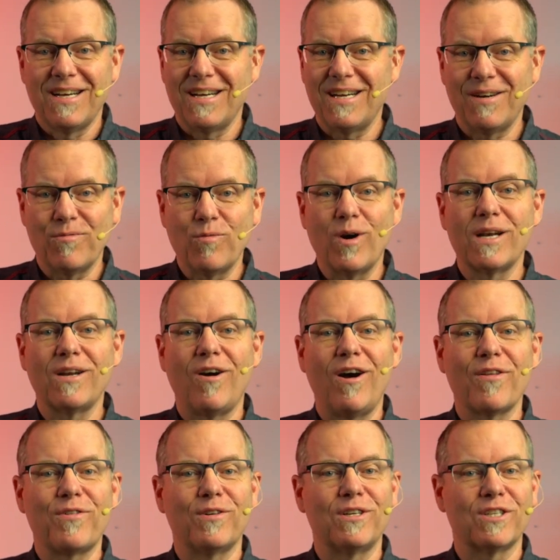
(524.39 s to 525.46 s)
Uh, one
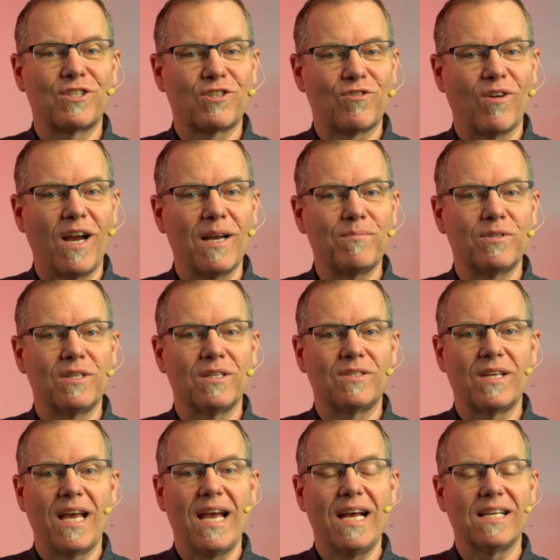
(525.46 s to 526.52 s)
author describes this
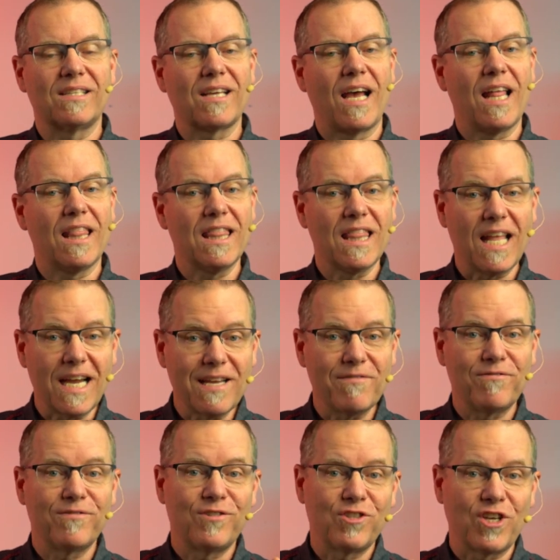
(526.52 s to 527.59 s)
as a
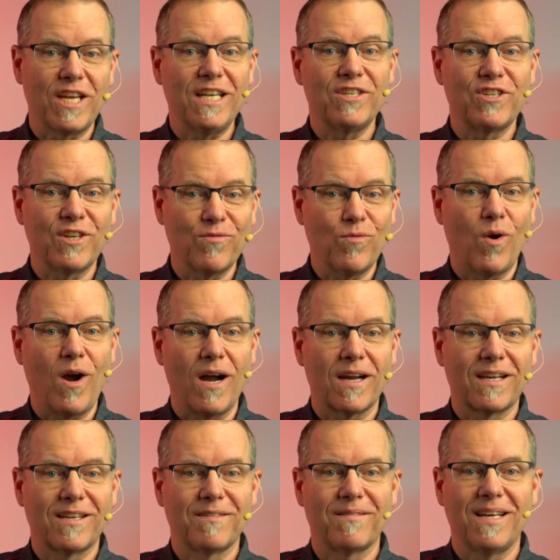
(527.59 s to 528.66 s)
life changing
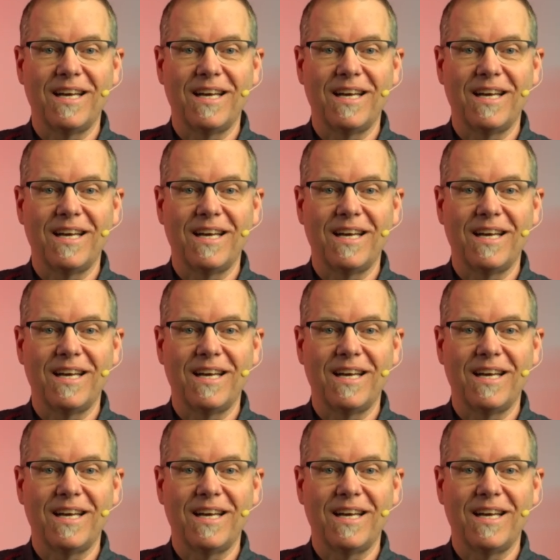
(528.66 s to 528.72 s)
walk.